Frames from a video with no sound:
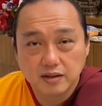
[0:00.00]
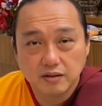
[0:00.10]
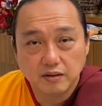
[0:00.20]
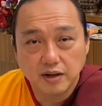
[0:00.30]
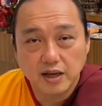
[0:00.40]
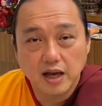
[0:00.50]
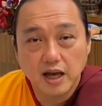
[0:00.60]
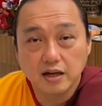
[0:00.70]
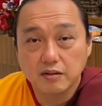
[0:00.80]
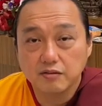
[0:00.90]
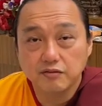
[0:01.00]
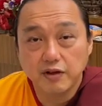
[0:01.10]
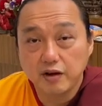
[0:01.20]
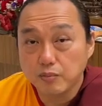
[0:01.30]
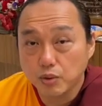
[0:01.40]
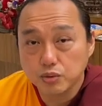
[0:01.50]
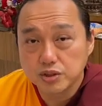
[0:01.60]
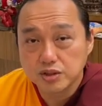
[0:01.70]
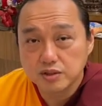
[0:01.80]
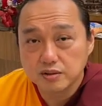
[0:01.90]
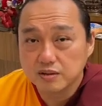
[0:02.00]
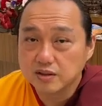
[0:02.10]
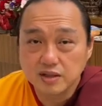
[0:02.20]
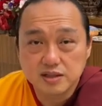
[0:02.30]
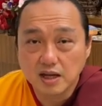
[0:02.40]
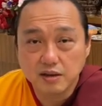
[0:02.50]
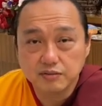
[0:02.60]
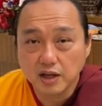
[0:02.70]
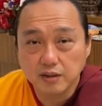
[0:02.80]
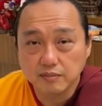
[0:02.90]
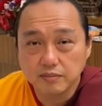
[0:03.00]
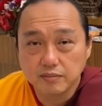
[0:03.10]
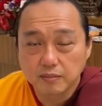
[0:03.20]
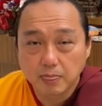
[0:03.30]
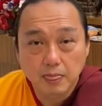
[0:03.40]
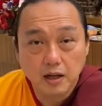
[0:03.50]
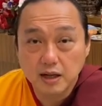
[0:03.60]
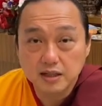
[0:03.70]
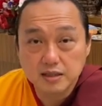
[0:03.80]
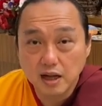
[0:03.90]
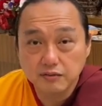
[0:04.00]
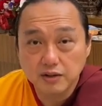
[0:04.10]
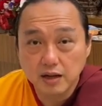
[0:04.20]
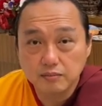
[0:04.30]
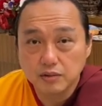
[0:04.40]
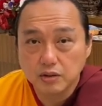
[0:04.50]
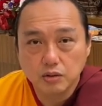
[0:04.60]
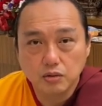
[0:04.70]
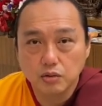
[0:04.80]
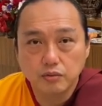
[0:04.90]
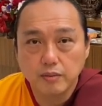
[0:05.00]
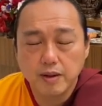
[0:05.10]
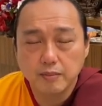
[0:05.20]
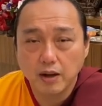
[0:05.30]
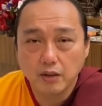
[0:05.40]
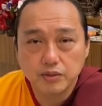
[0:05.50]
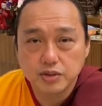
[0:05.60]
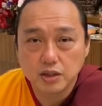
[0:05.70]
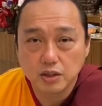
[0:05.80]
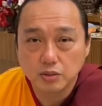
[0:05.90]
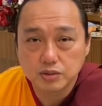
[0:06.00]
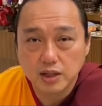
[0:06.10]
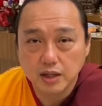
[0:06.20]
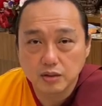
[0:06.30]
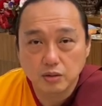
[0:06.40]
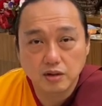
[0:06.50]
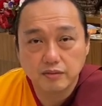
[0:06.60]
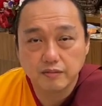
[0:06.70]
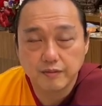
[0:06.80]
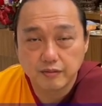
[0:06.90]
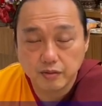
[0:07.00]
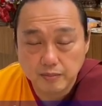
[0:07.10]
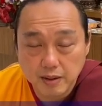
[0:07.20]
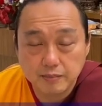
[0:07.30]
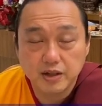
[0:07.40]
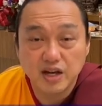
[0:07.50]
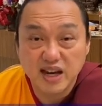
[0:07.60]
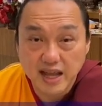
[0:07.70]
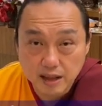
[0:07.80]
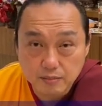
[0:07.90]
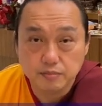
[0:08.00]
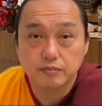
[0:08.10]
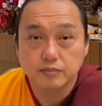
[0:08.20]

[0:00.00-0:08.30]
Okay, at very most, this lifetime. Next lifetime, we don't remember how each other looks like, don't even remember the name.